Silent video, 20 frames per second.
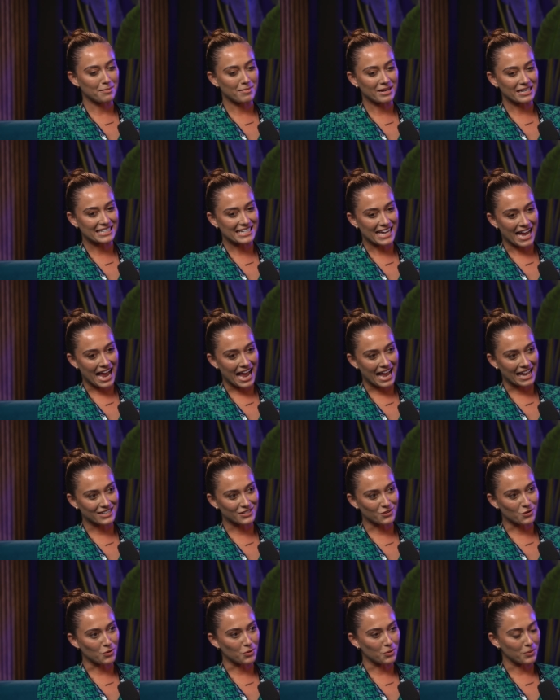My dad
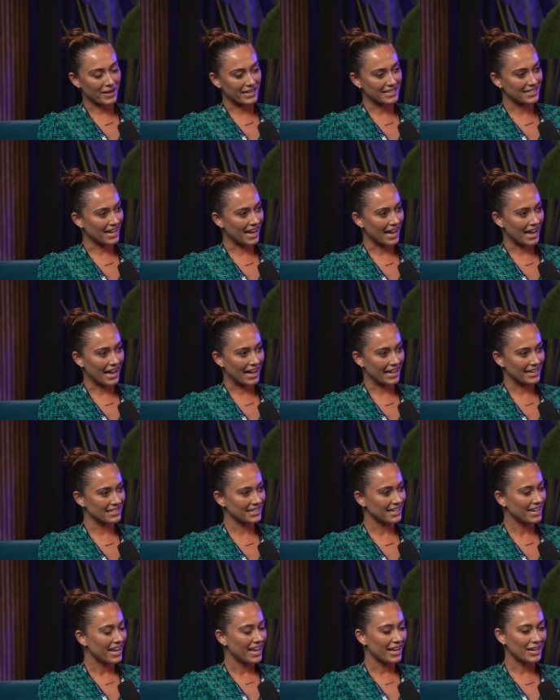always had
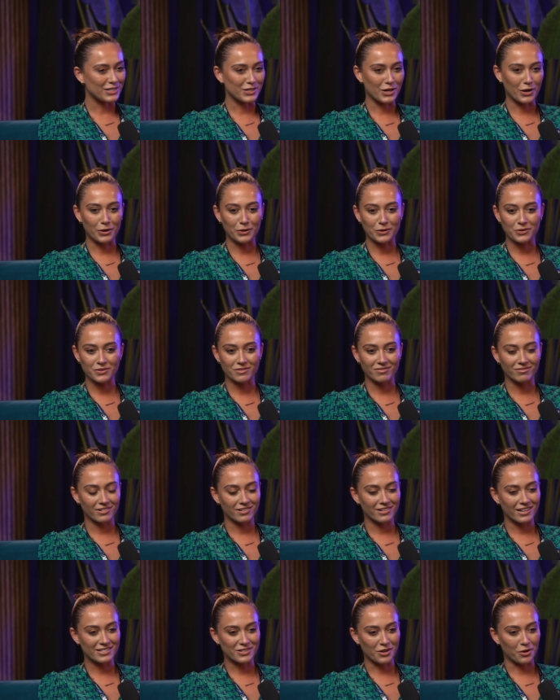his own
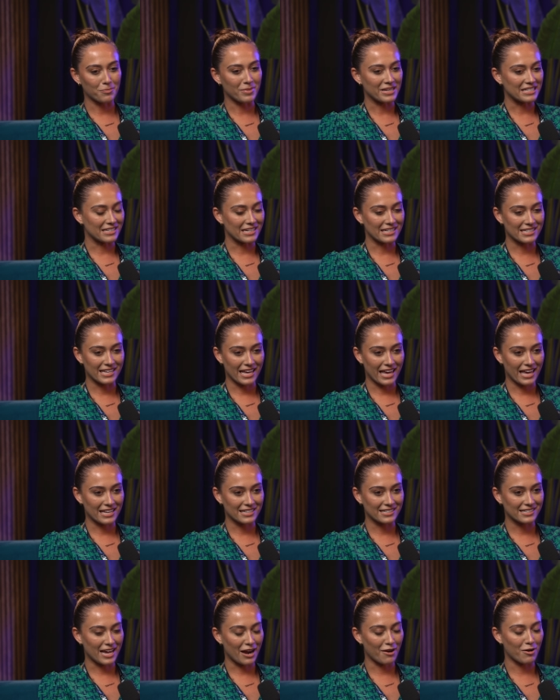his own
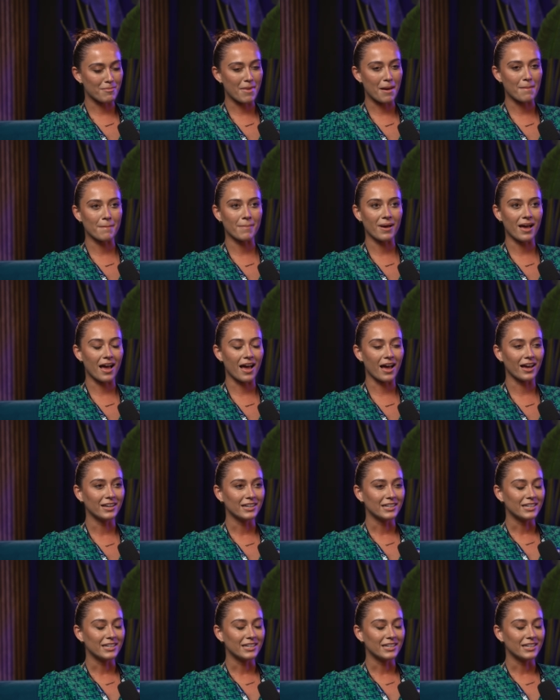businesses. I remember